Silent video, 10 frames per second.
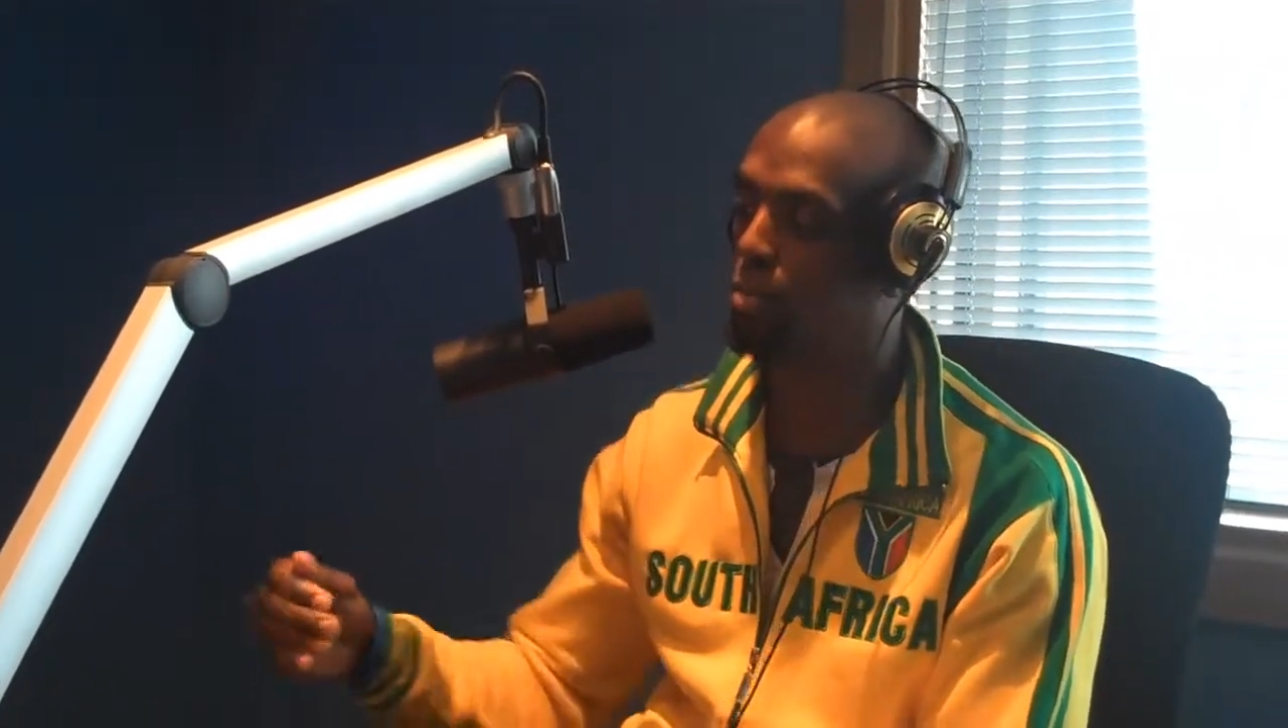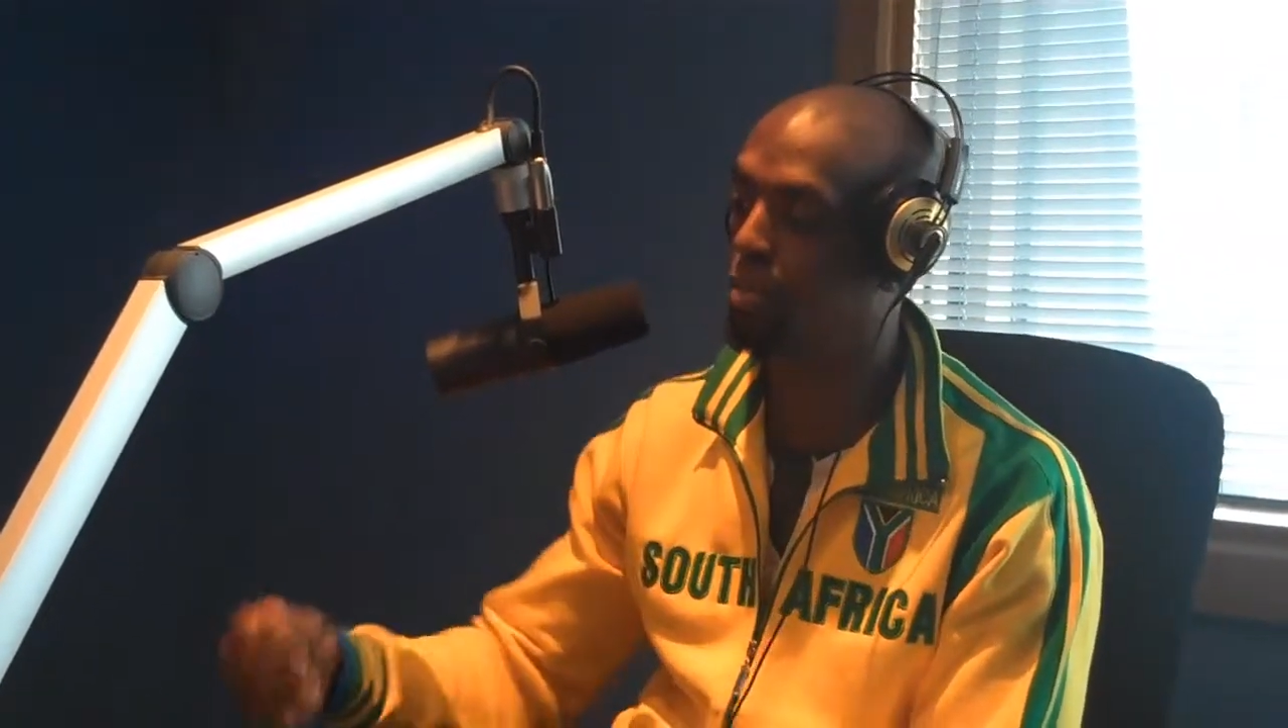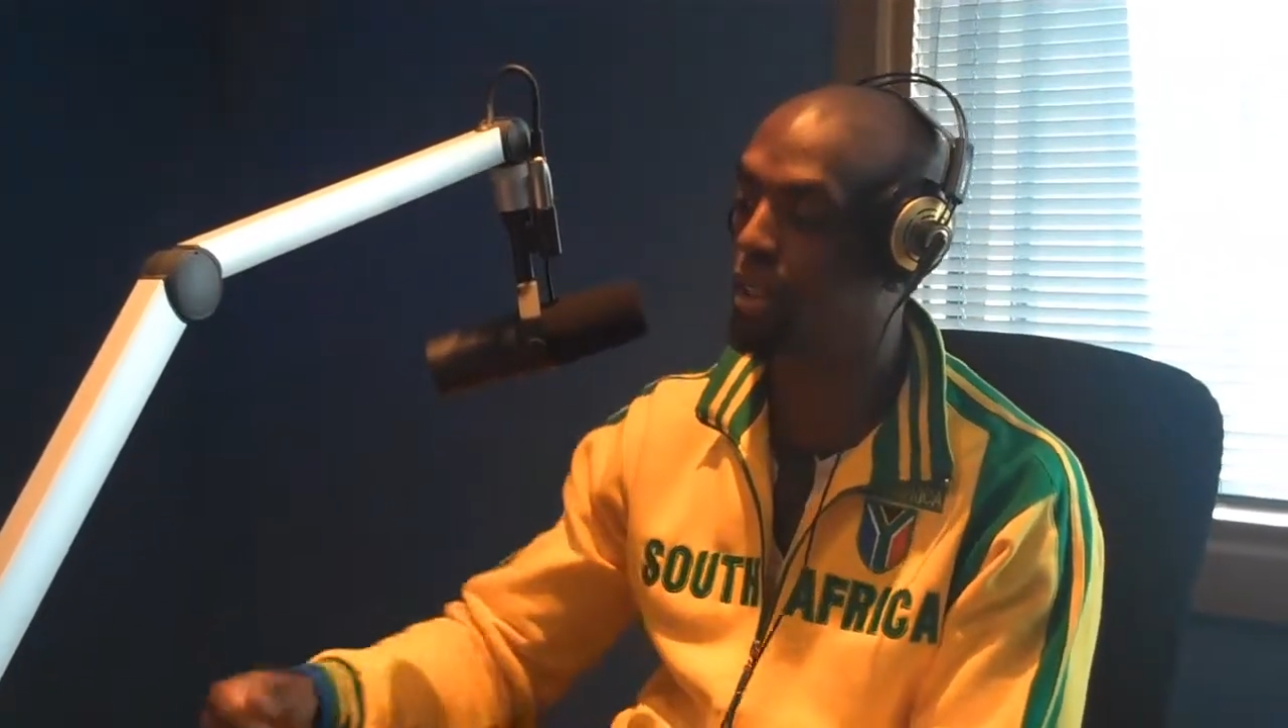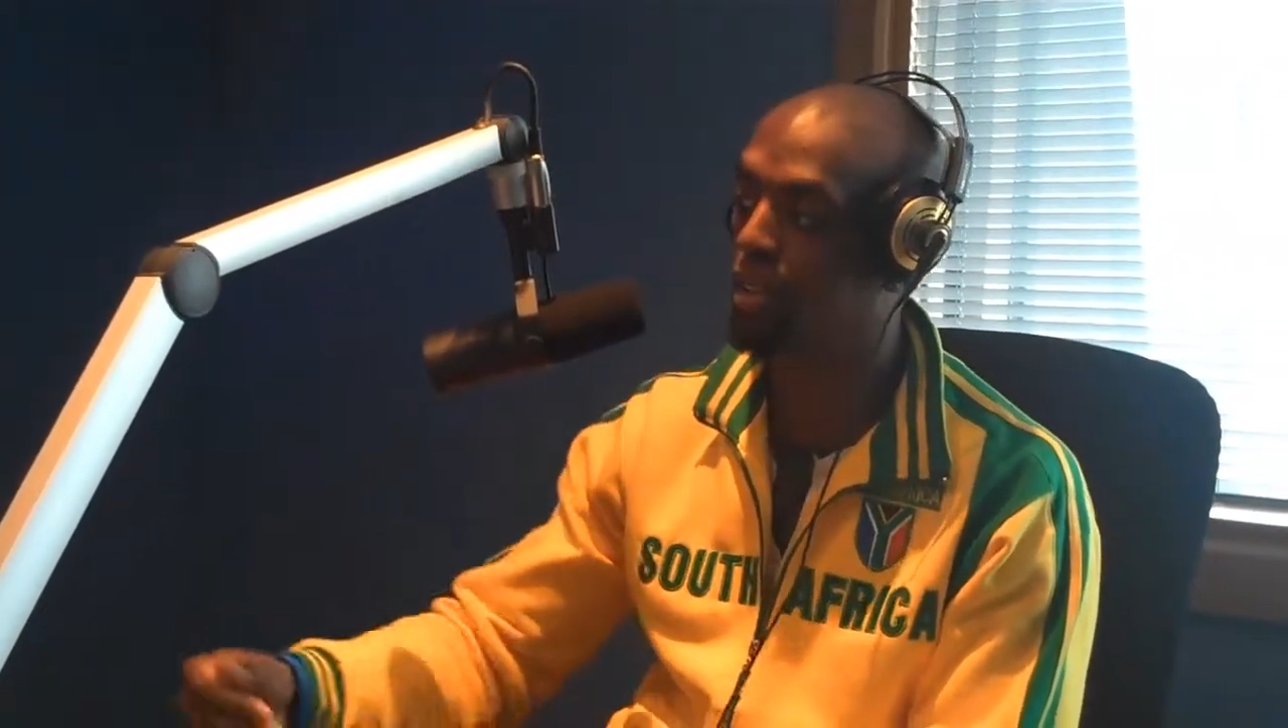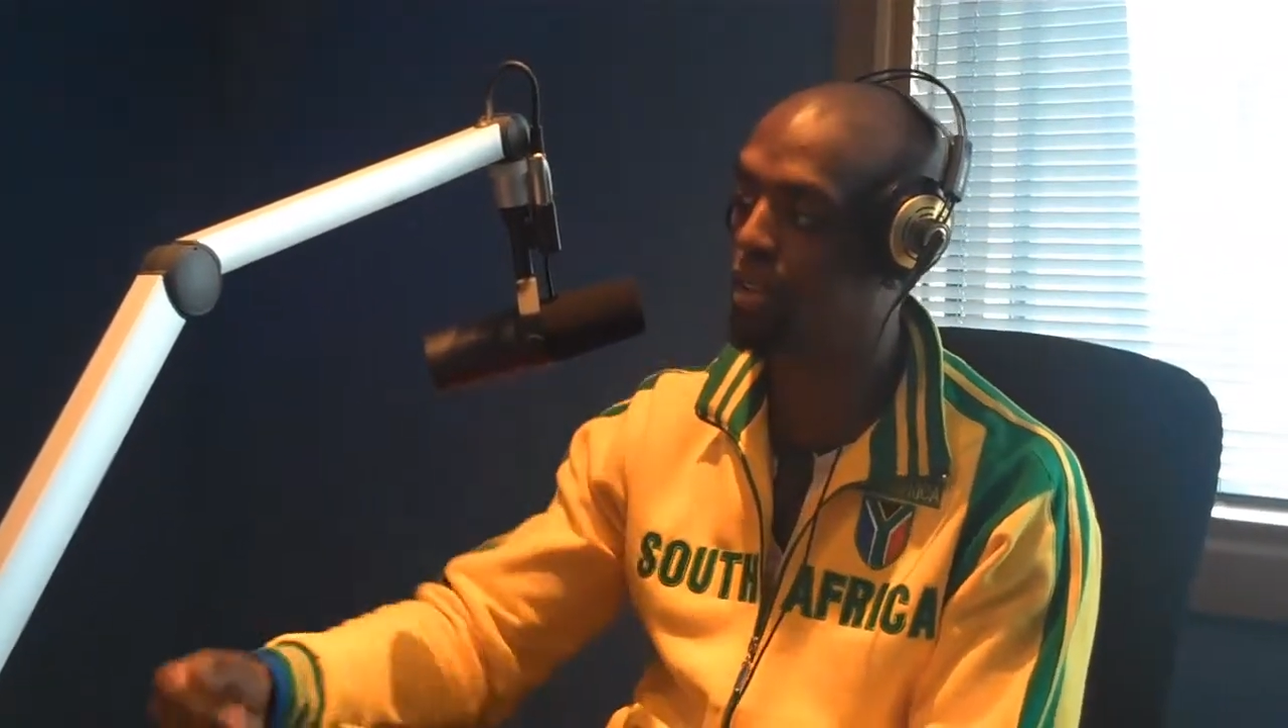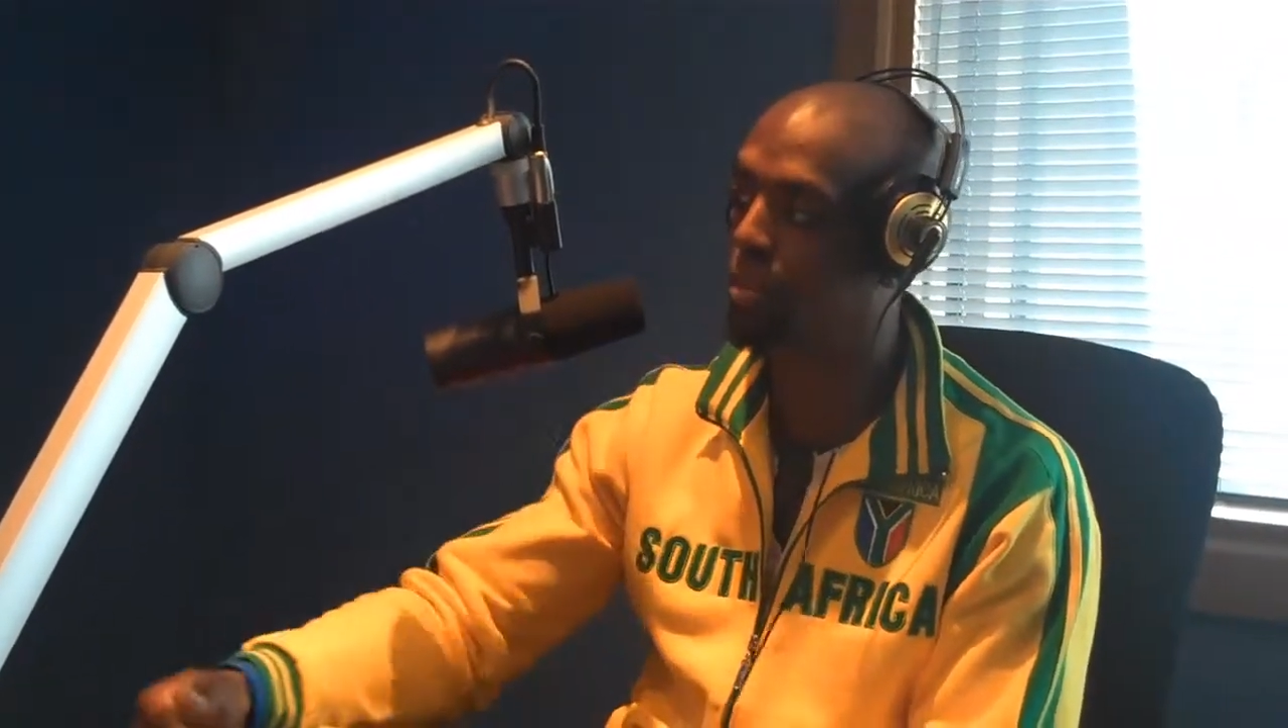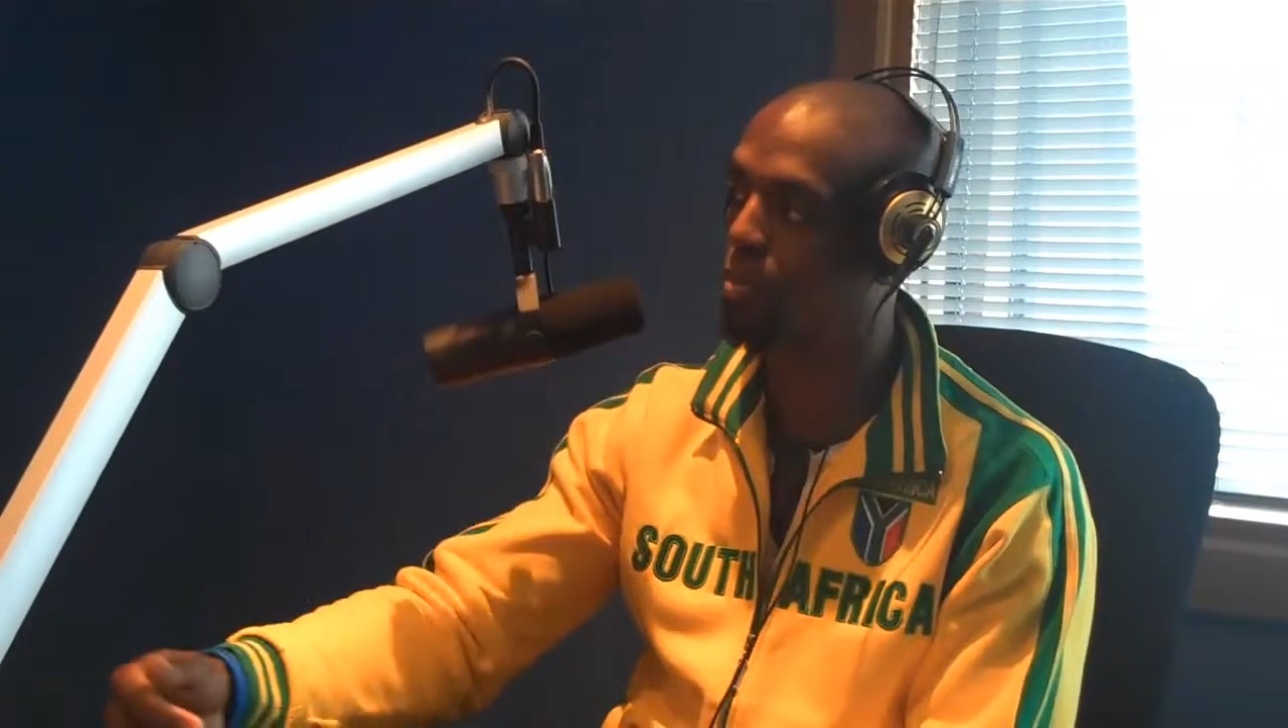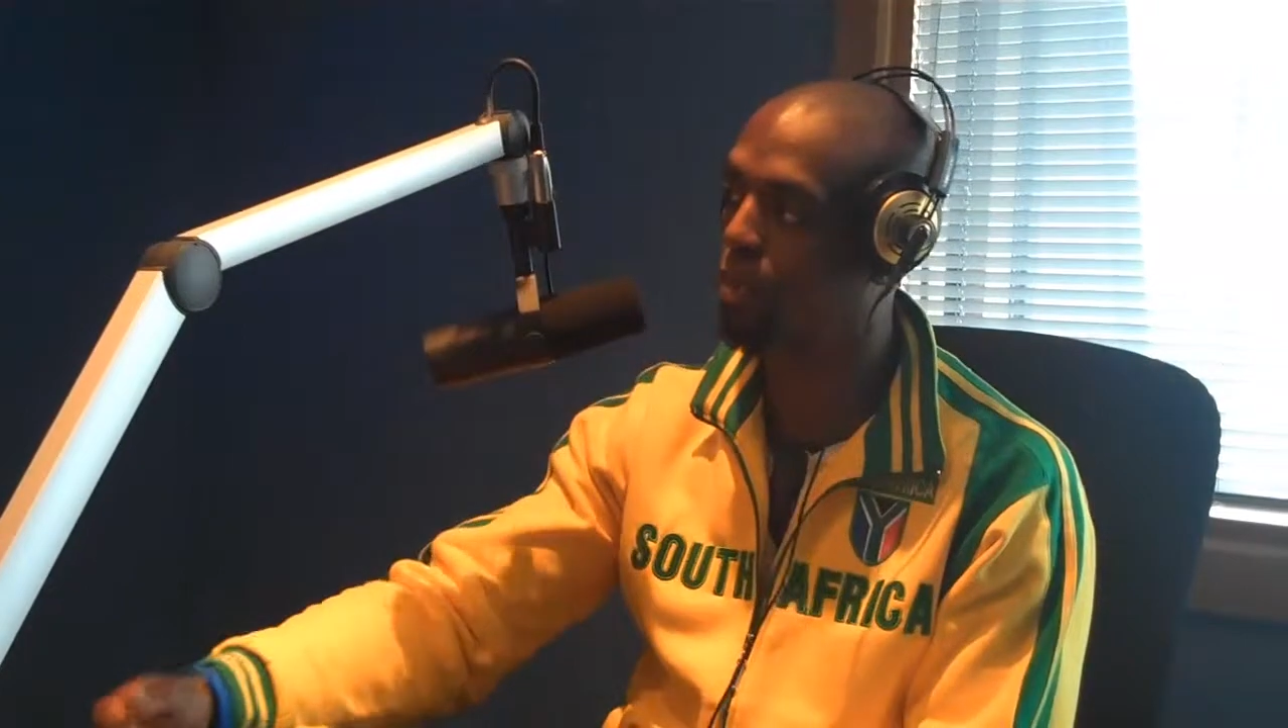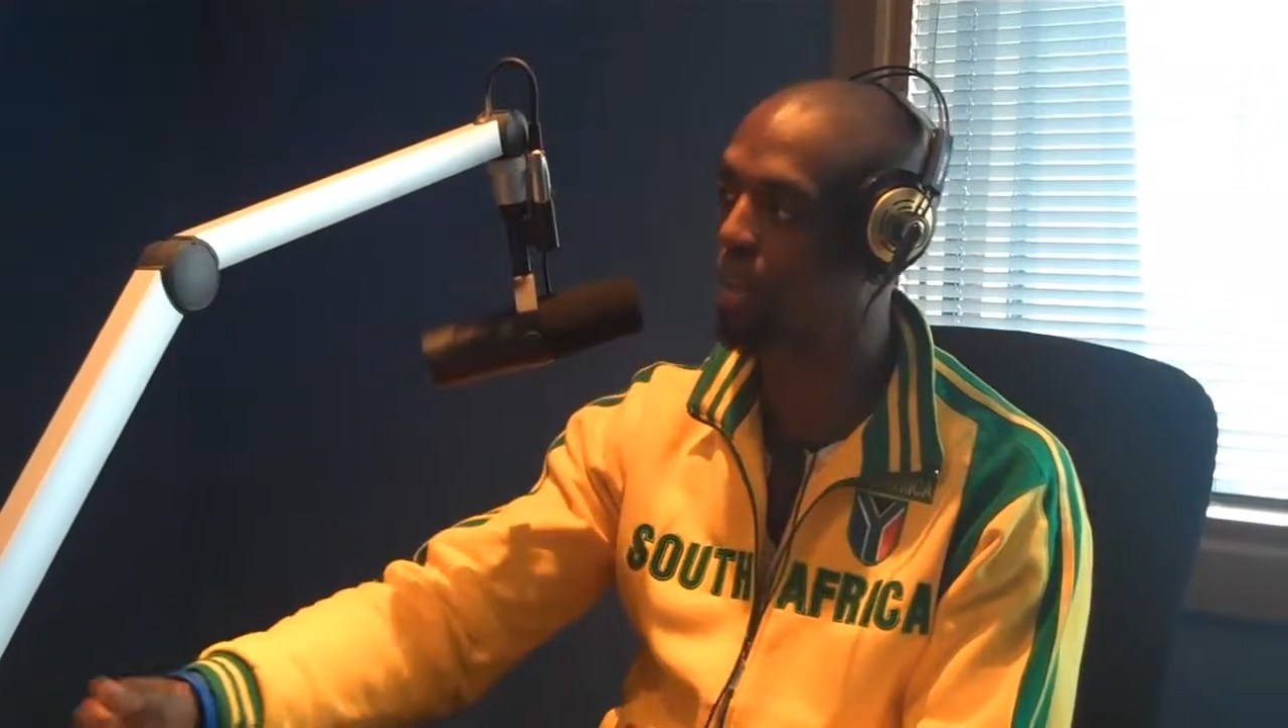meet them